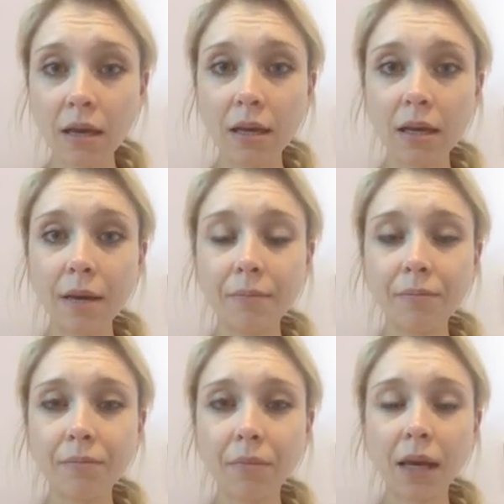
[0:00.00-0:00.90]
I
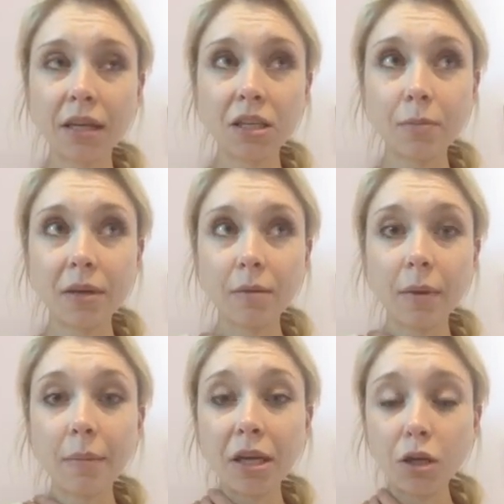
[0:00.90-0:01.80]
had to pick
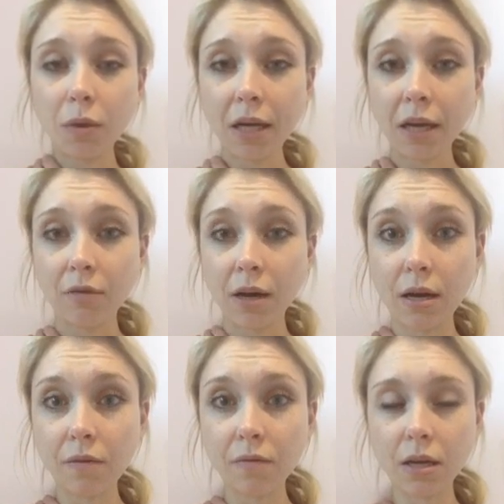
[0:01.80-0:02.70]
my menu when I
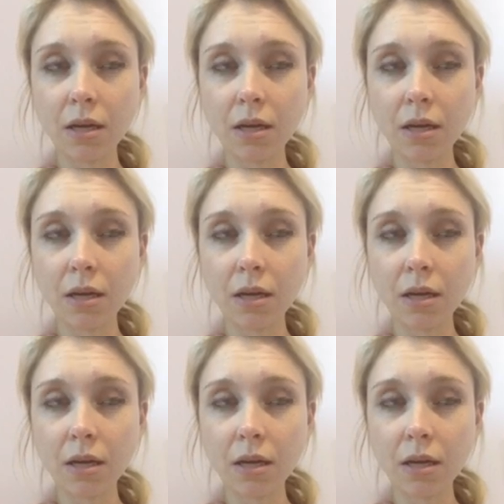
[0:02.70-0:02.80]
arrived.